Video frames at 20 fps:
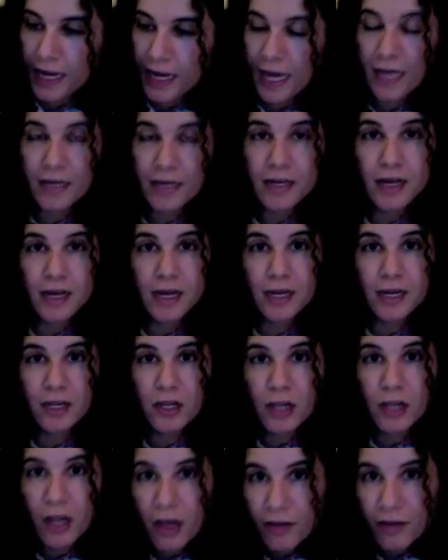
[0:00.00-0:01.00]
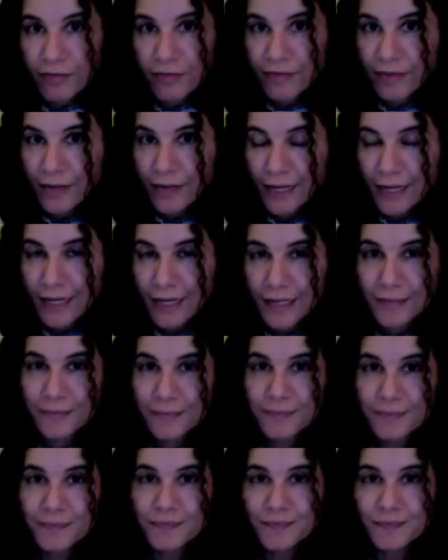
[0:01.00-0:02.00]
and I love it
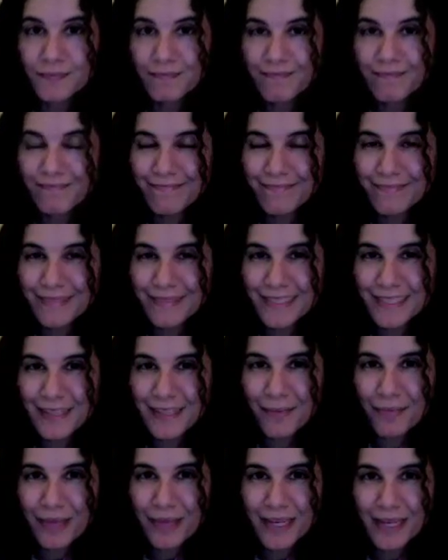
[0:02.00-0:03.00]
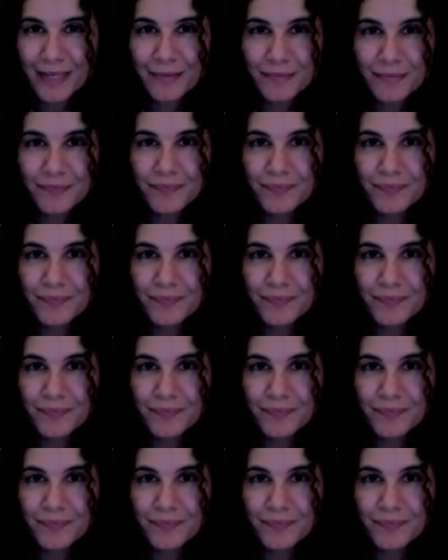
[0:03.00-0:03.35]
something.